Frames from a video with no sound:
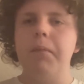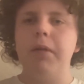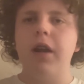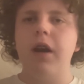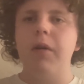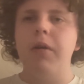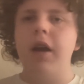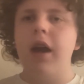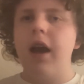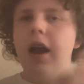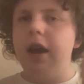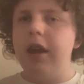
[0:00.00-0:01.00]
below.
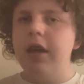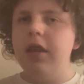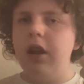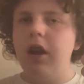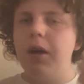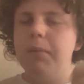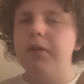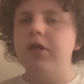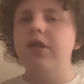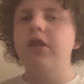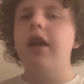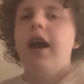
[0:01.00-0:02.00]
And hit the like
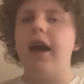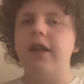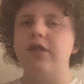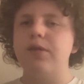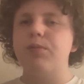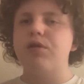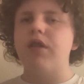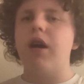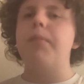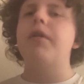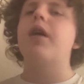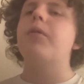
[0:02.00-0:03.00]
button and
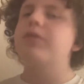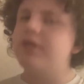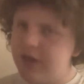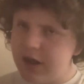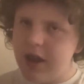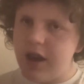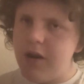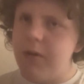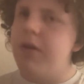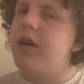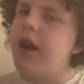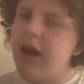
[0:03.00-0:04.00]
subscribe, and I'll see
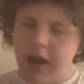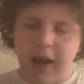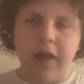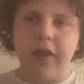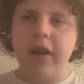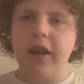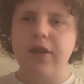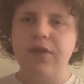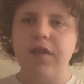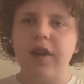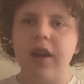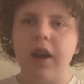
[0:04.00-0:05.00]
you in the next
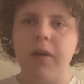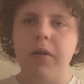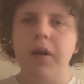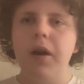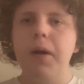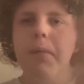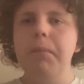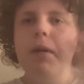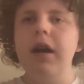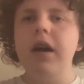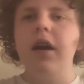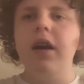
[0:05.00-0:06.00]
video.
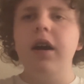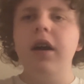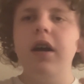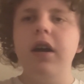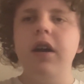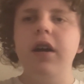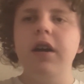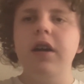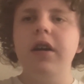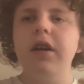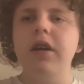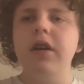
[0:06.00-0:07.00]

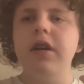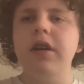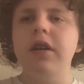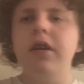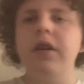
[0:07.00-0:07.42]
Bye.